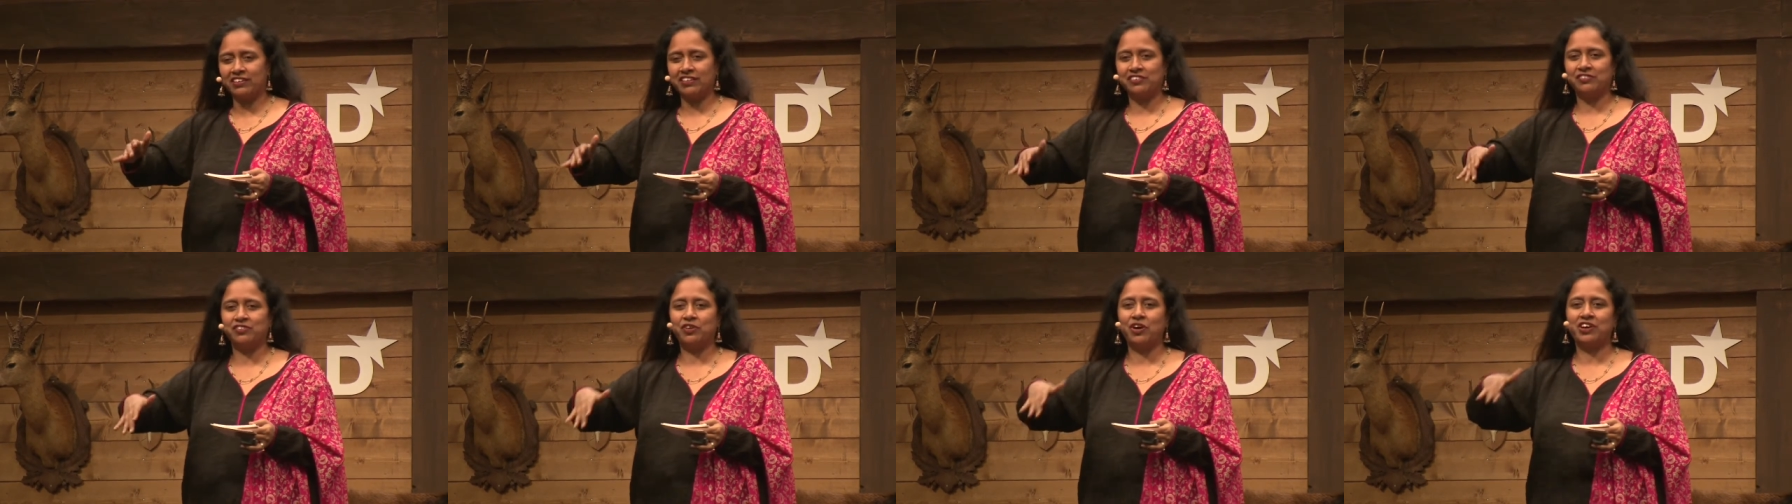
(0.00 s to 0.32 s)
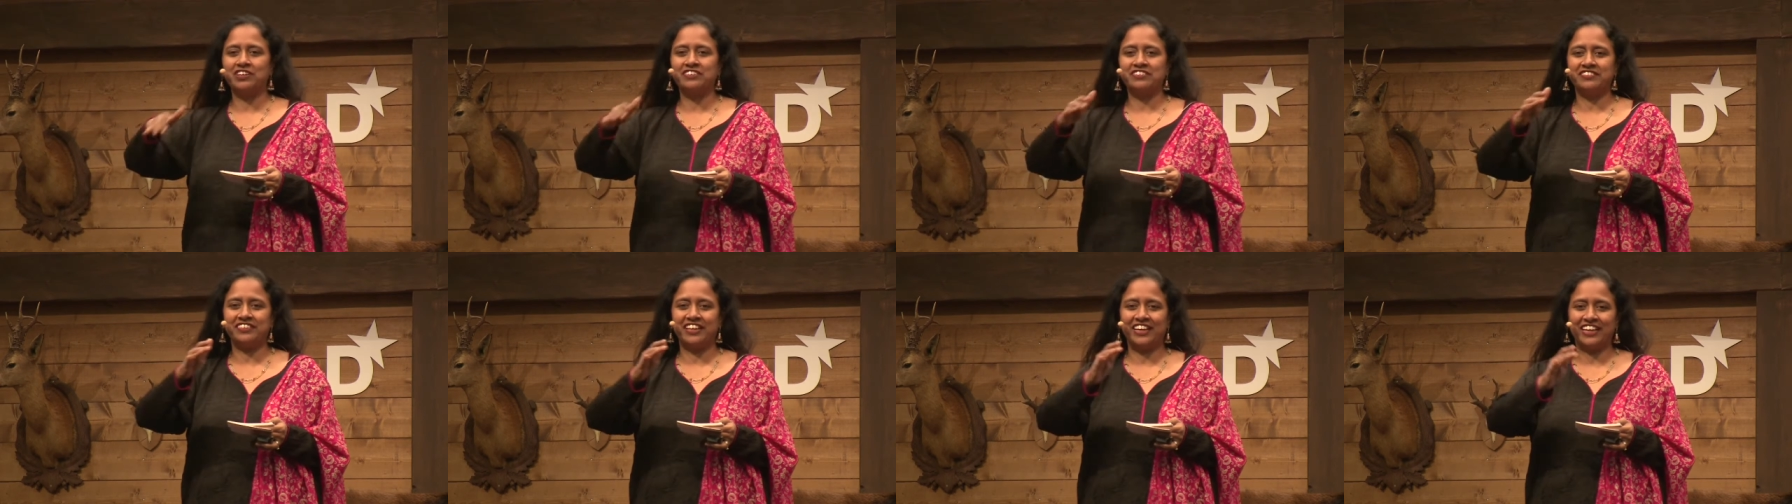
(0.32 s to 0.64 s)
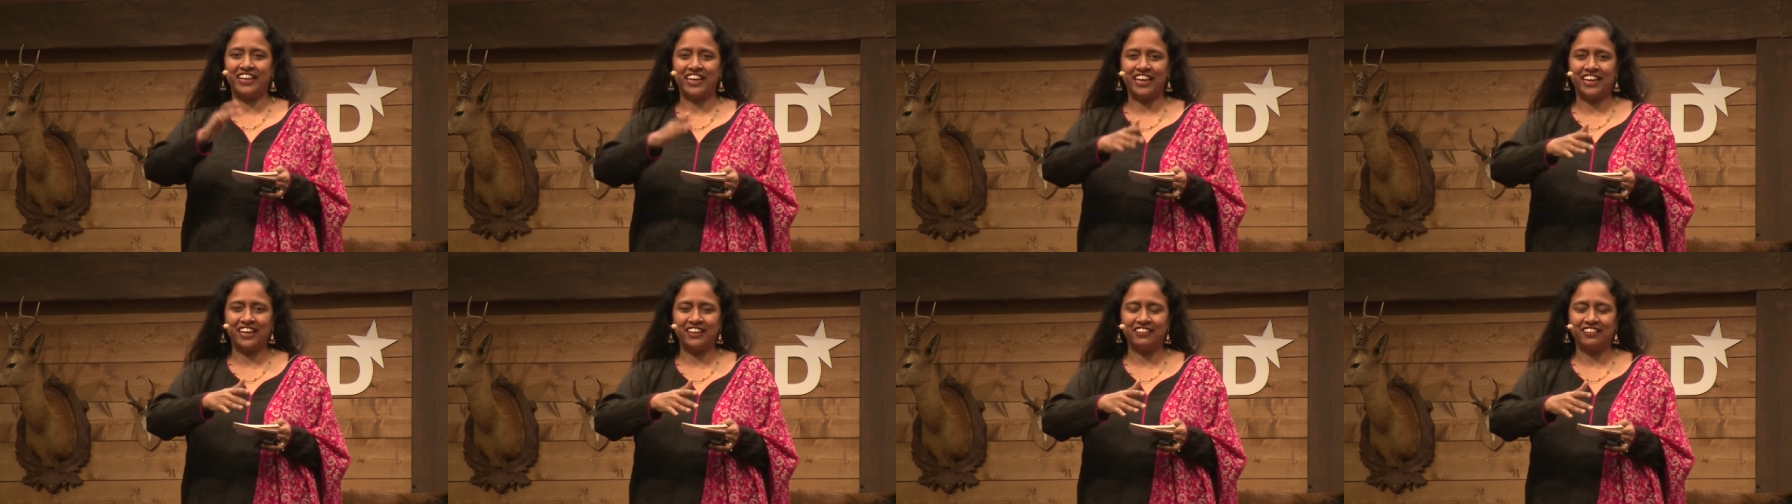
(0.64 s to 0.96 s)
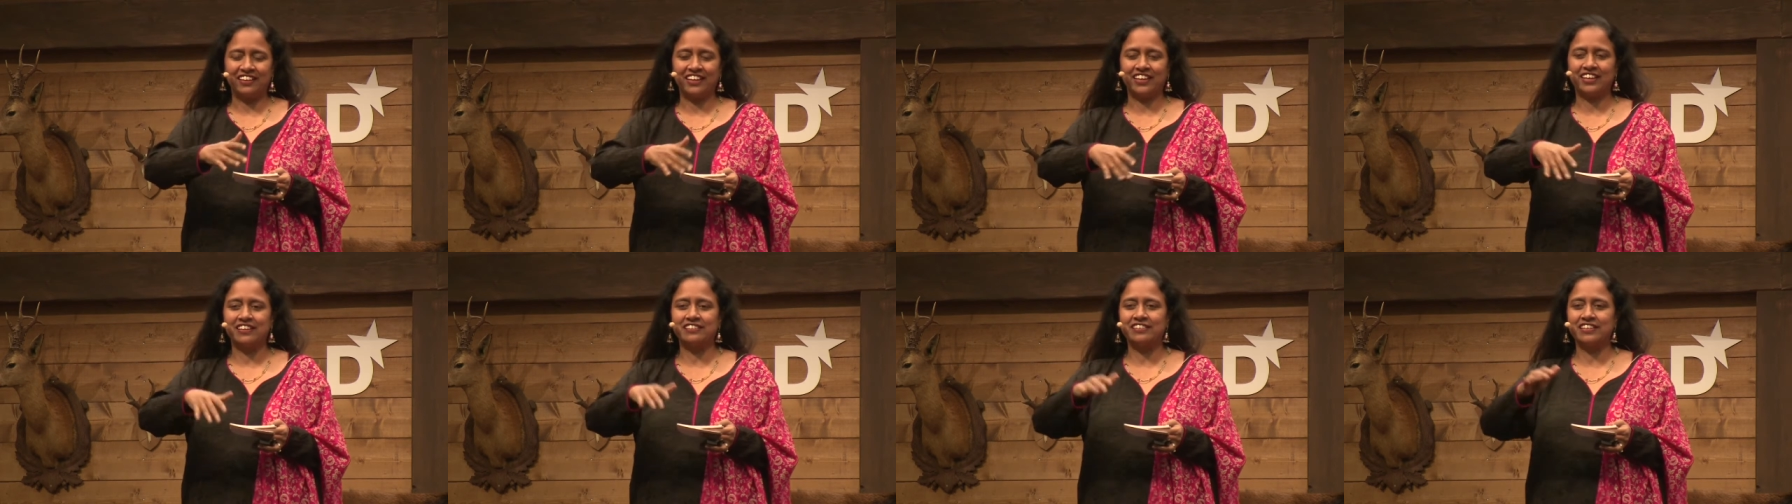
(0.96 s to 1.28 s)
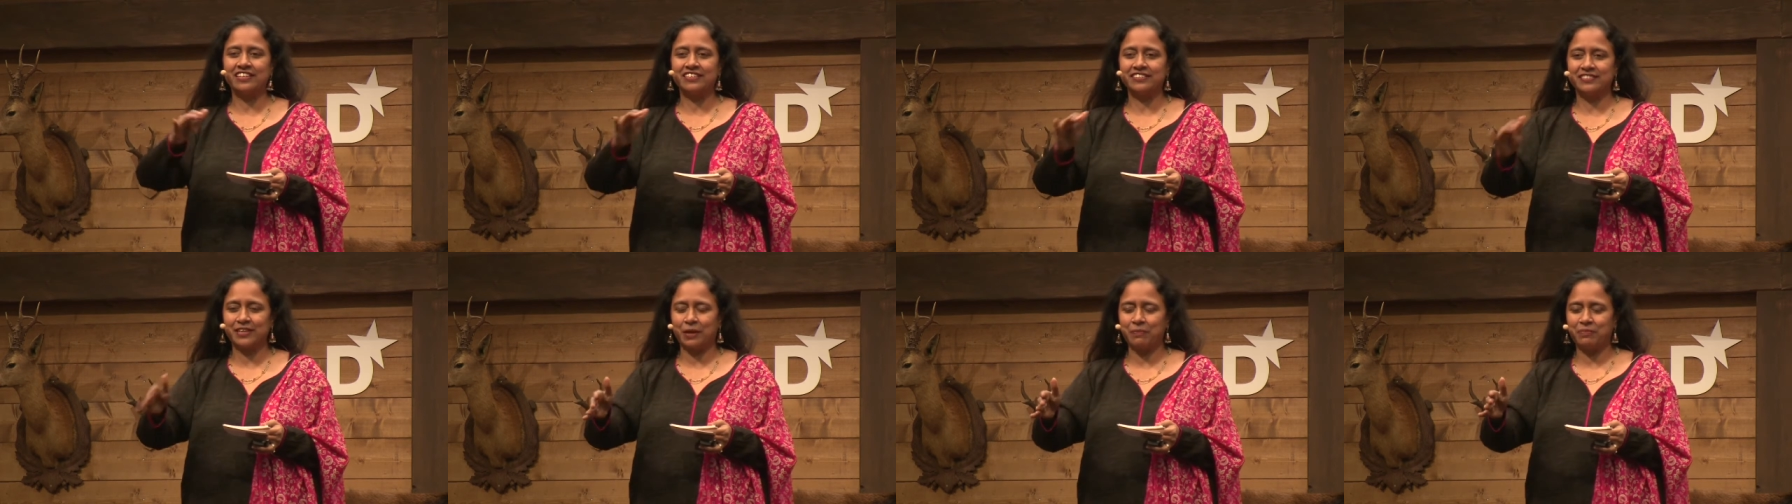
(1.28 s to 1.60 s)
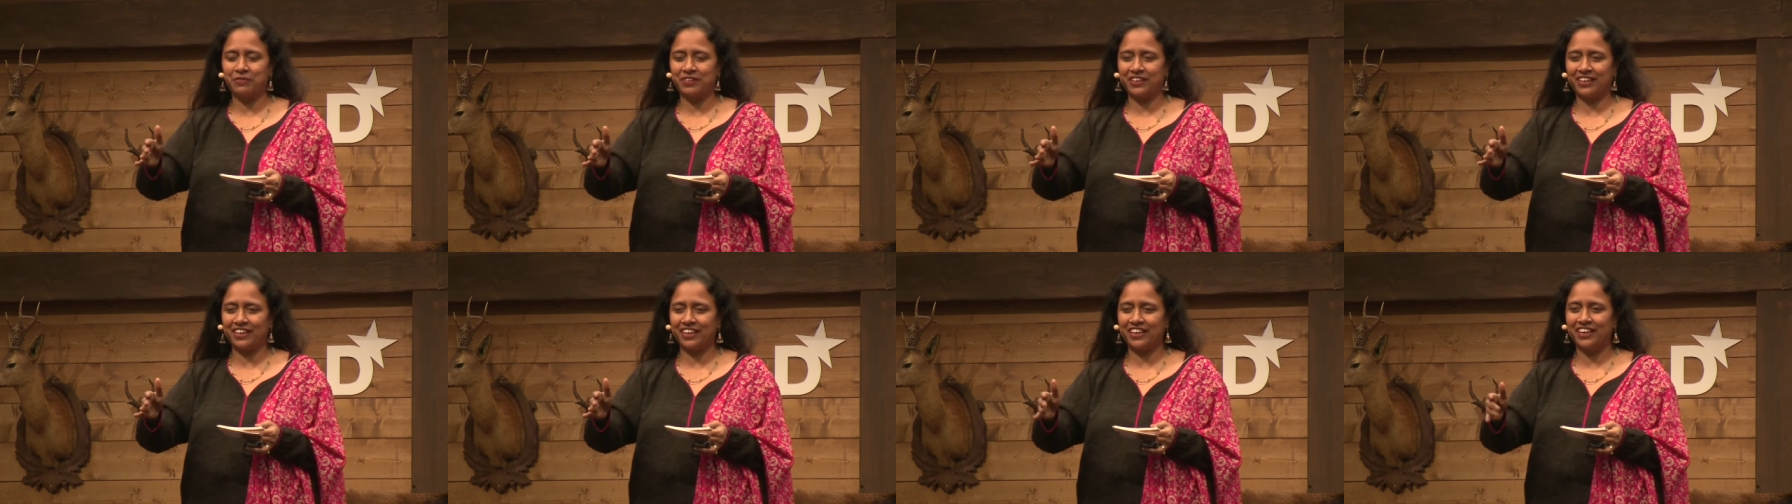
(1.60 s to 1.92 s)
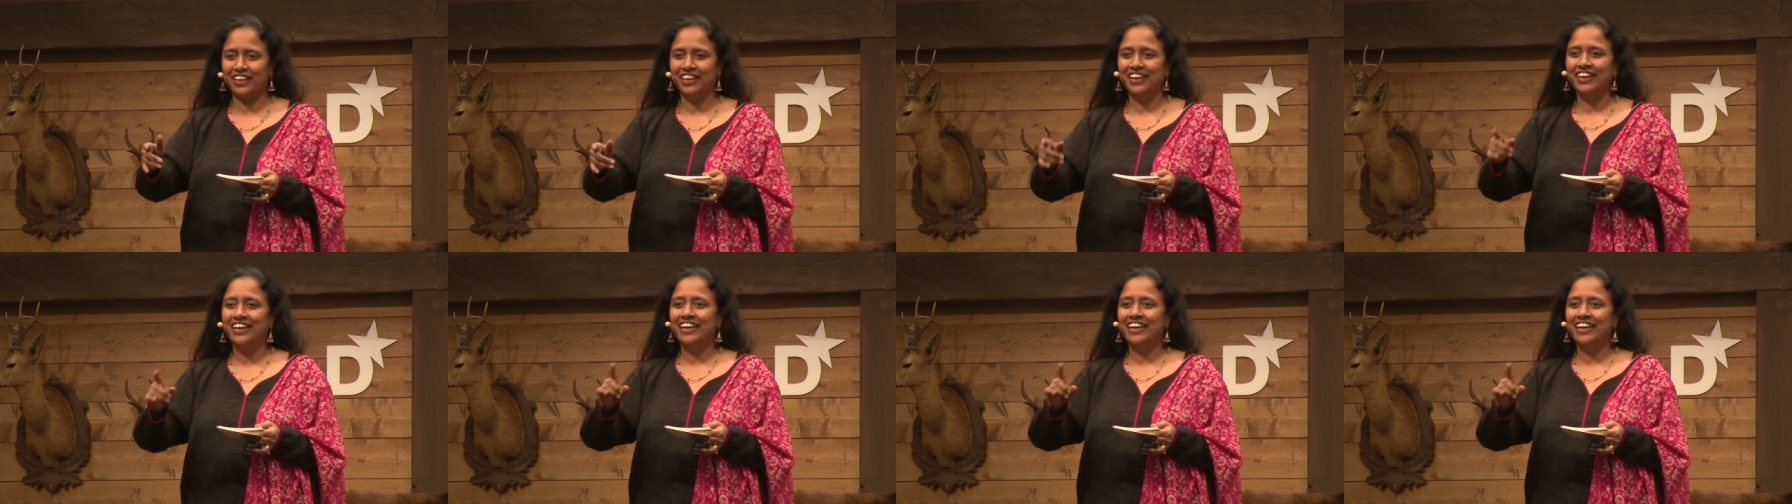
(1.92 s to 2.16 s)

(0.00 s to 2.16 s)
is not saying anything, is accepting,